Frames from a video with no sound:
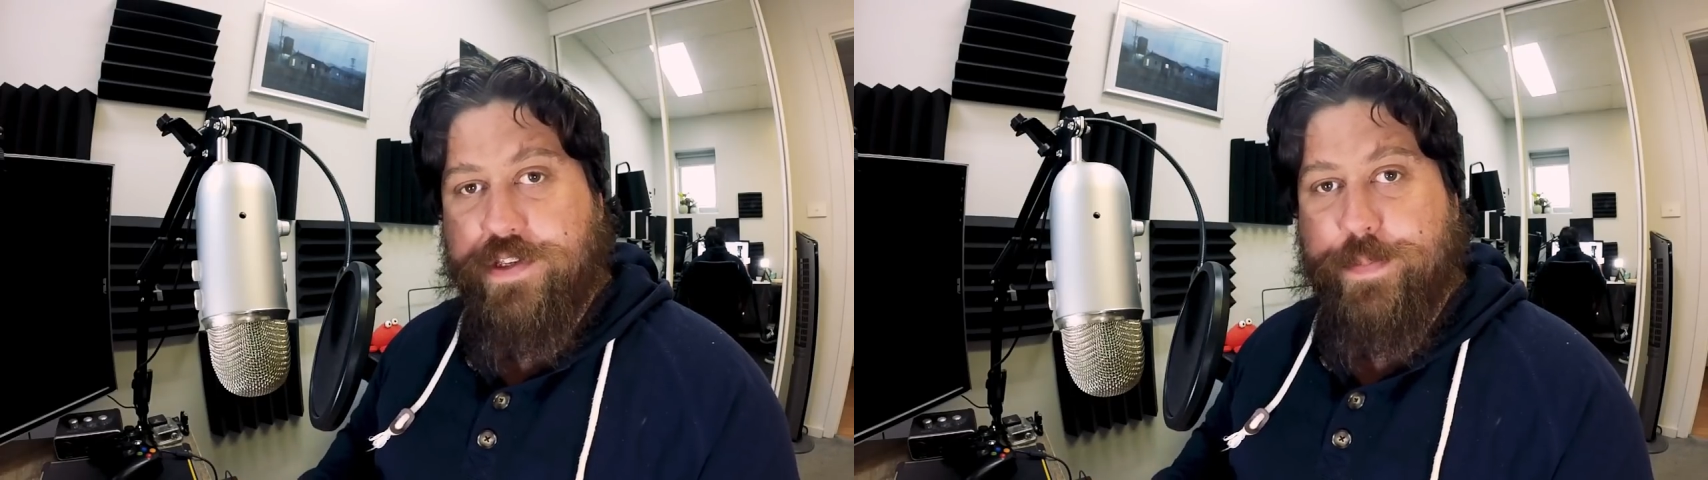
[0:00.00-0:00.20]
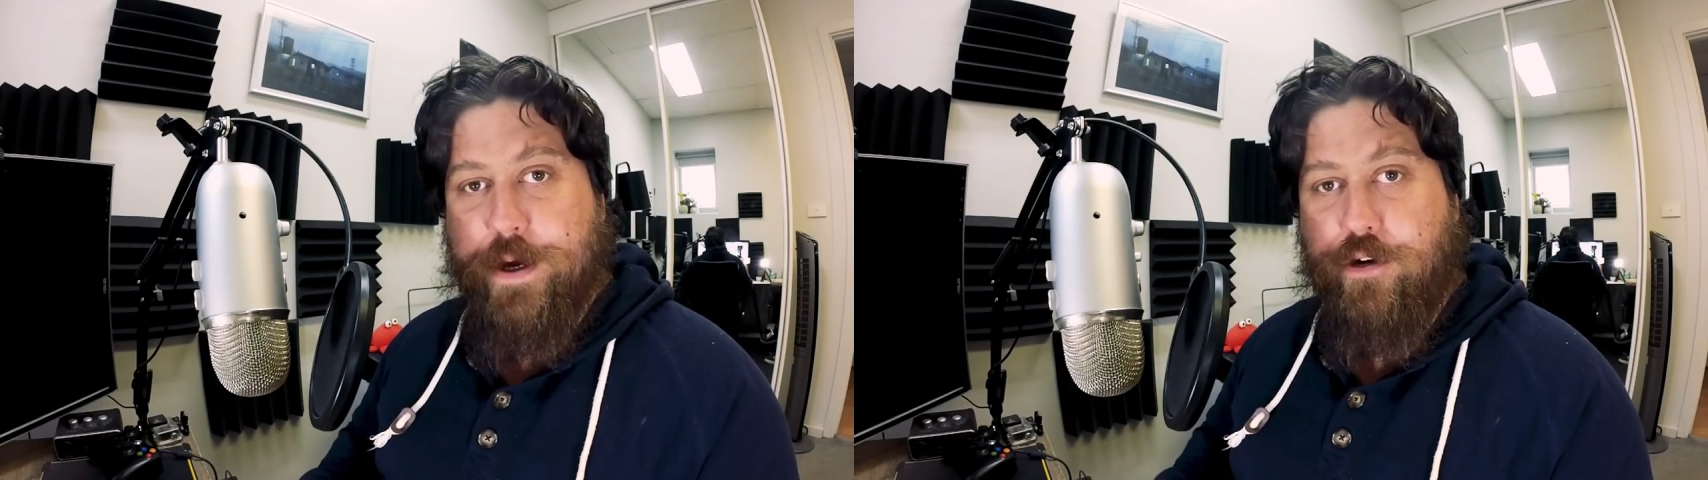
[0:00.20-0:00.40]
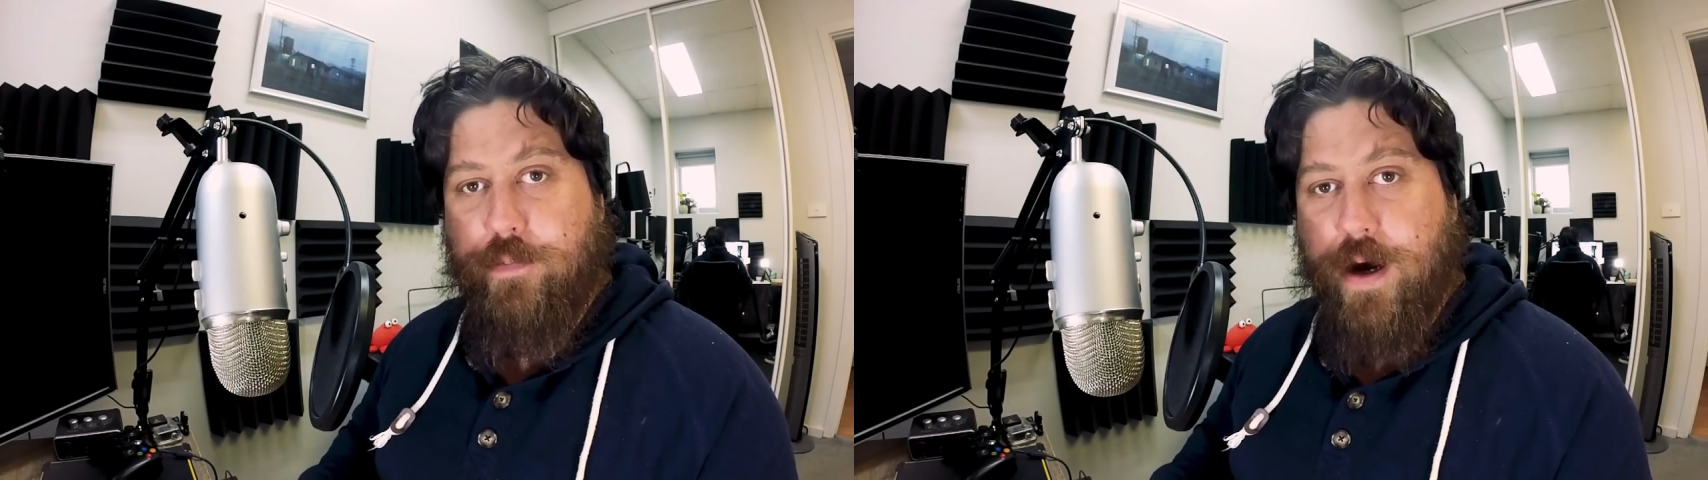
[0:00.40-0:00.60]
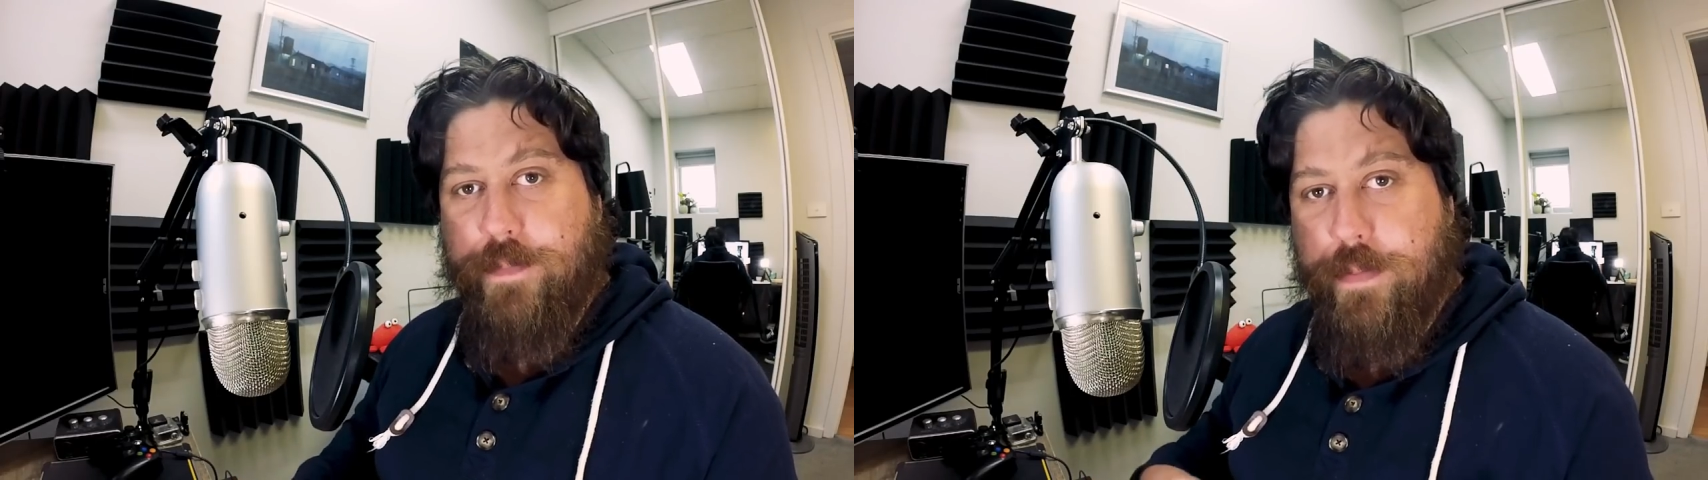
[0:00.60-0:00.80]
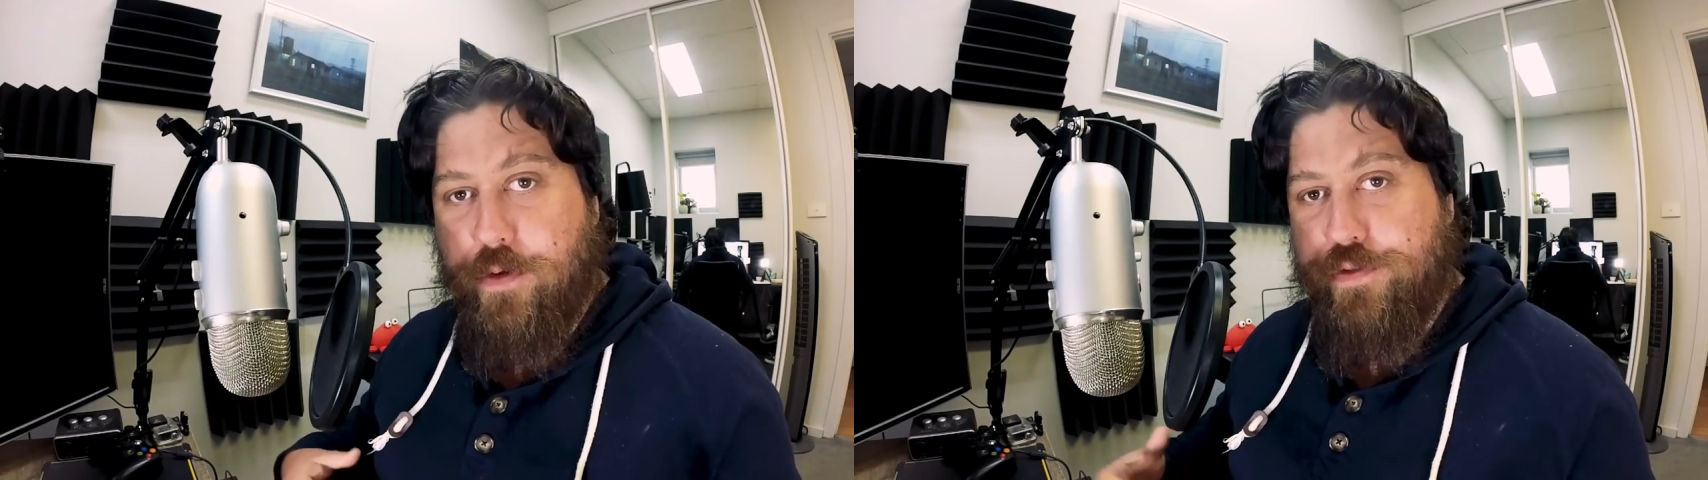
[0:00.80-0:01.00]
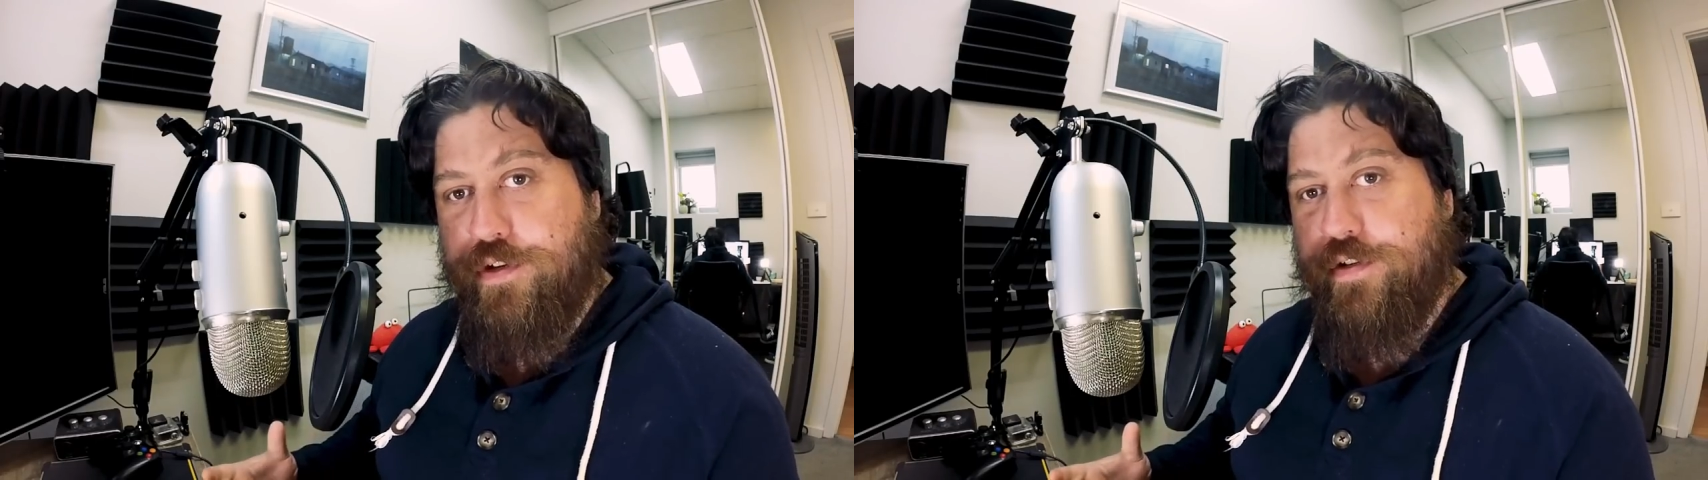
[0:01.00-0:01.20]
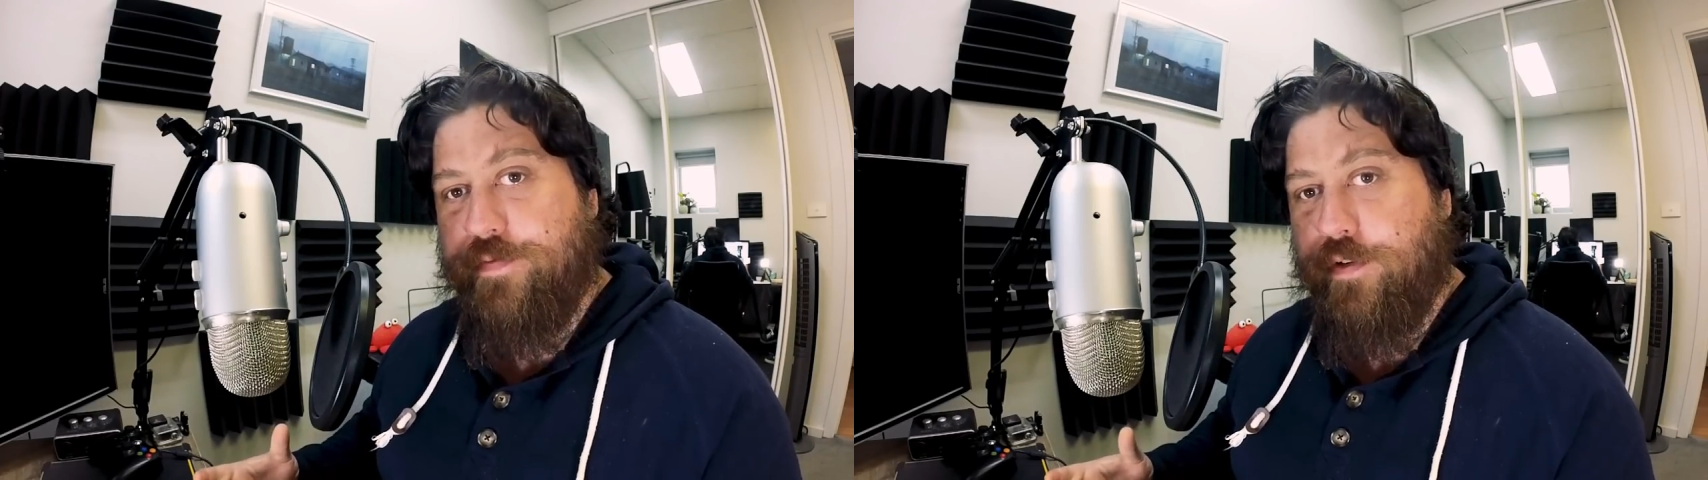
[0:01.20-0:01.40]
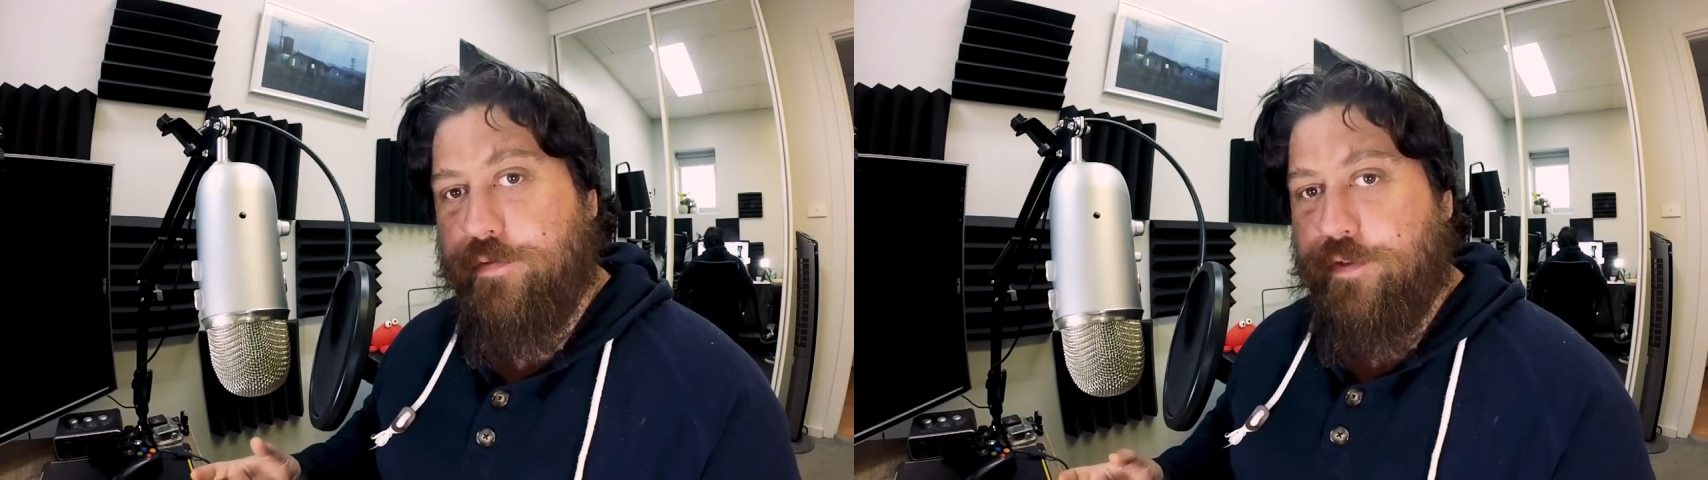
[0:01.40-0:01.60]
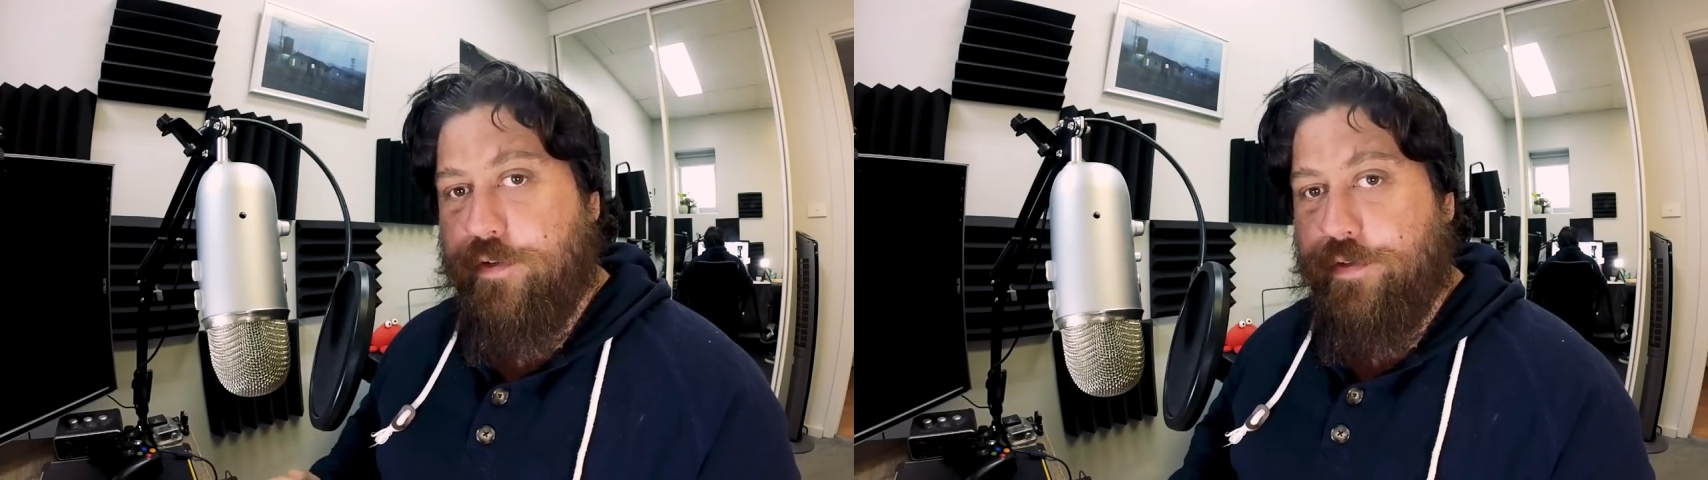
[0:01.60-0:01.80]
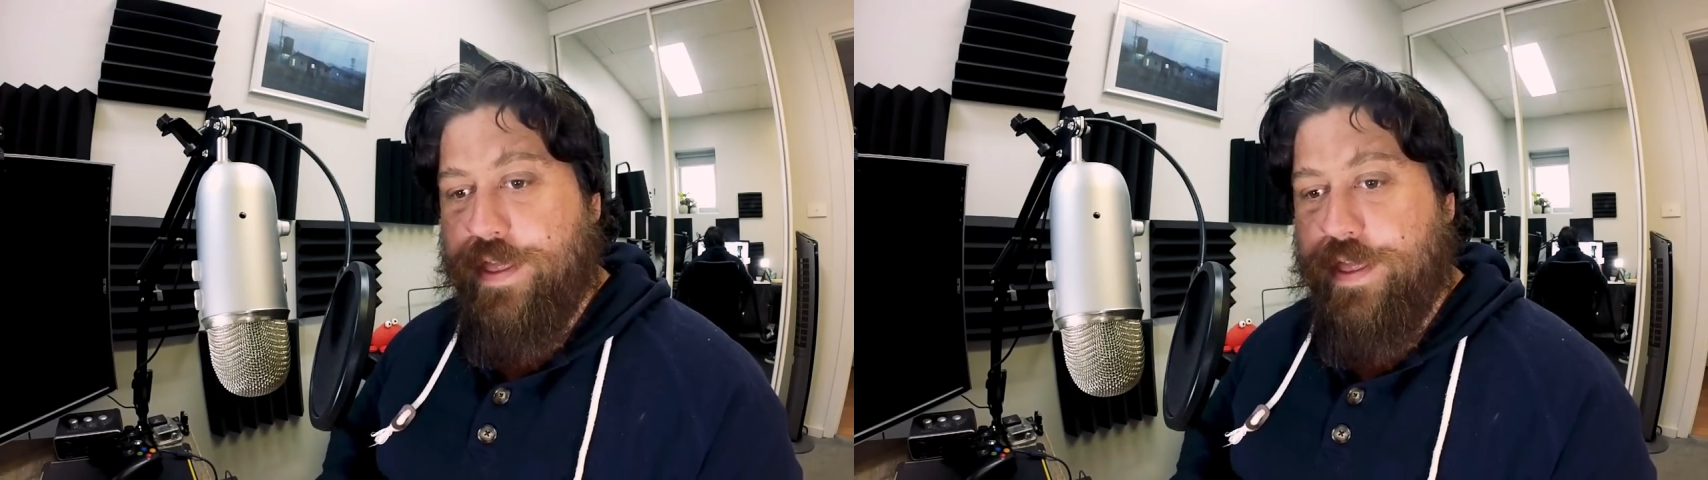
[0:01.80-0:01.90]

spell might be more useful for